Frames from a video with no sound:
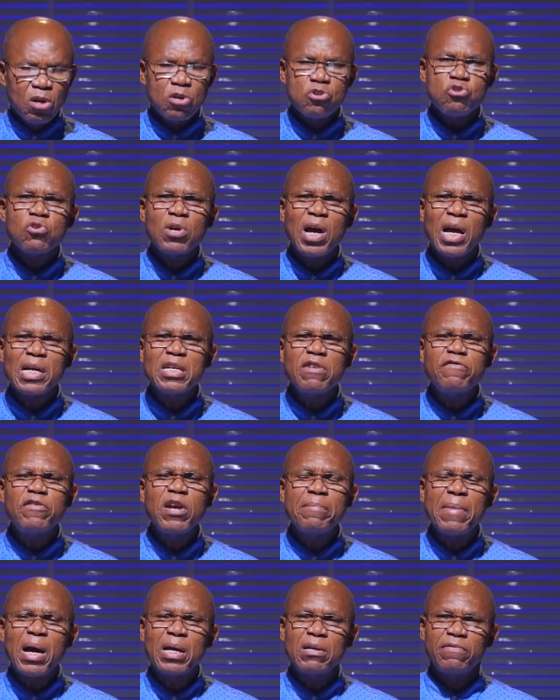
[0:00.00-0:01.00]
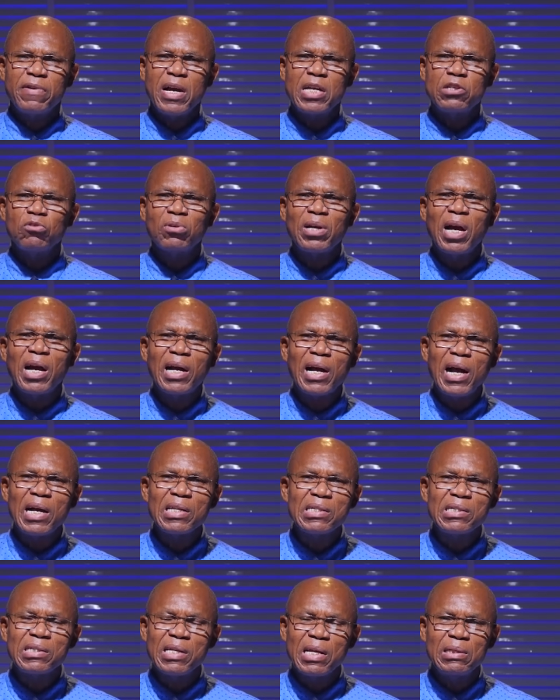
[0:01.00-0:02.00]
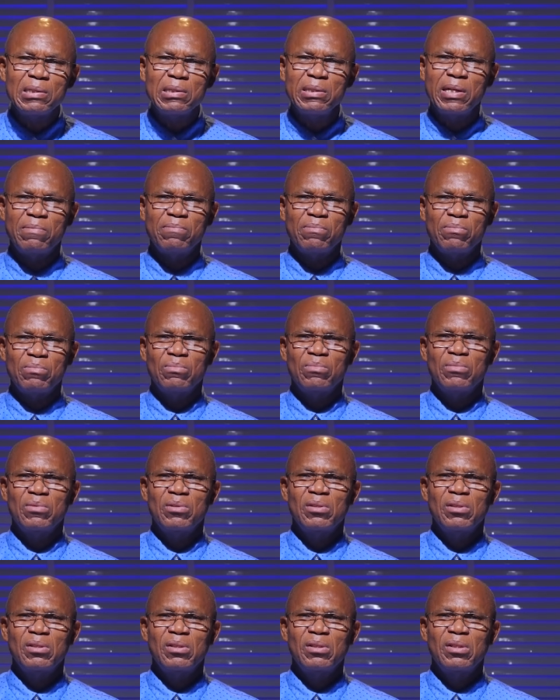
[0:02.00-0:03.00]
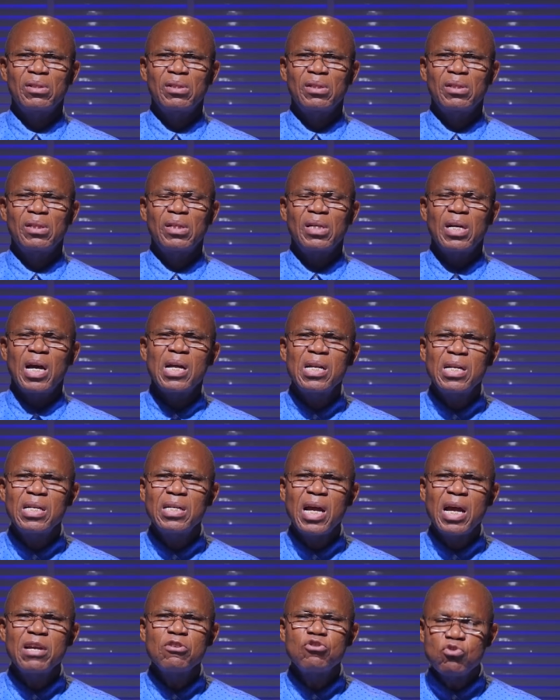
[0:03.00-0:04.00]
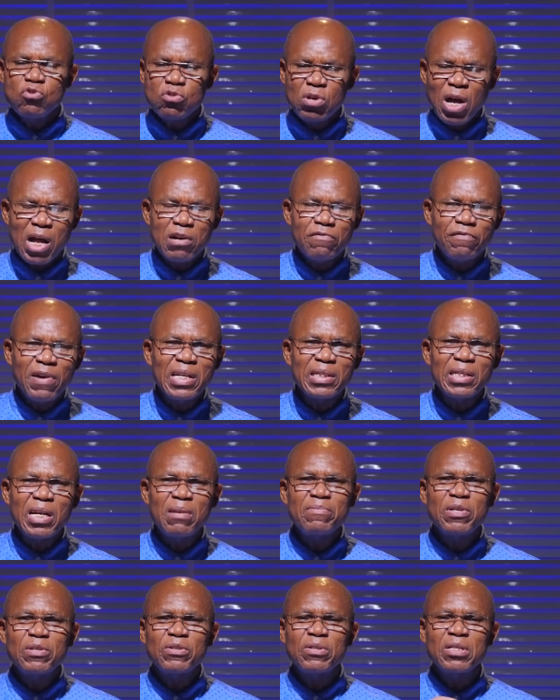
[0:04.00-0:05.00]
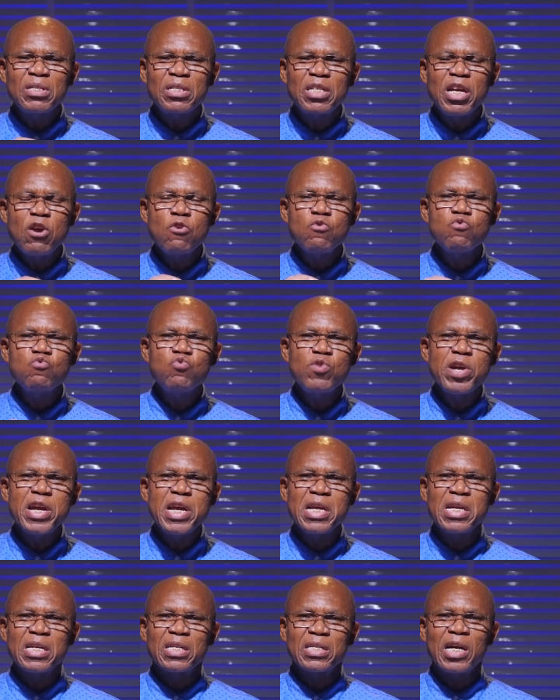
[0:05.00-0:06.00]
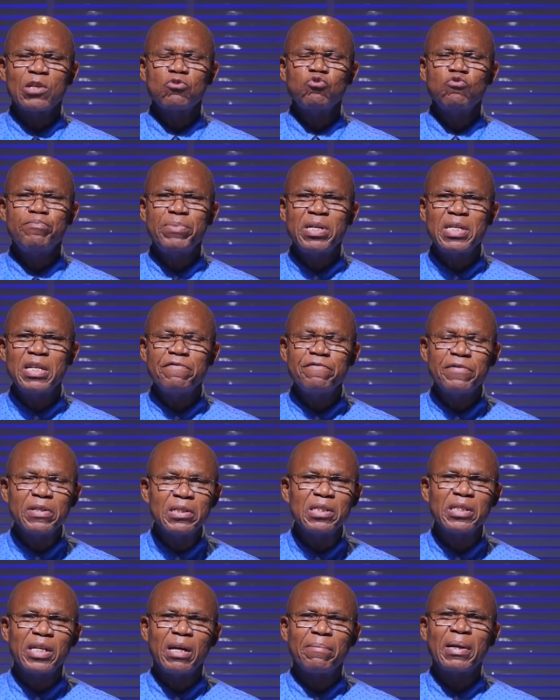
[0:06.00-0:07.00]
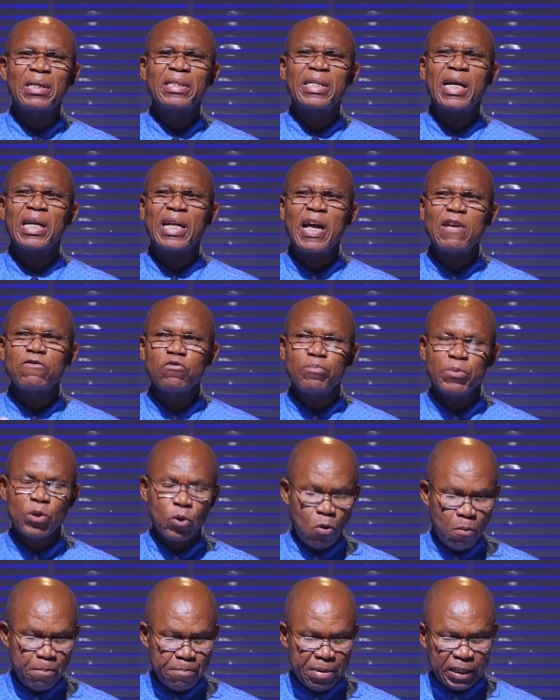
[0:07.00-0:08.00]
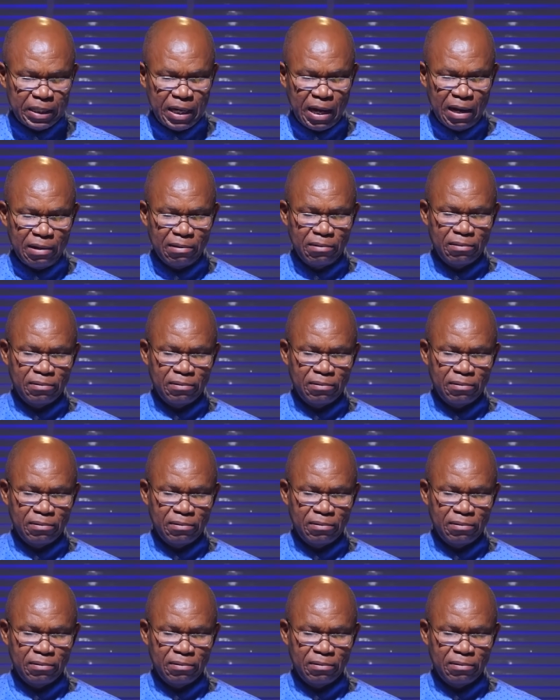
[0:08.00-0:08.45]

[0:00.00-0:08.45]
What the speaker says: You can give them advice. You can counsel them and you know, advise them in a way that will benefit them and their lives will become better.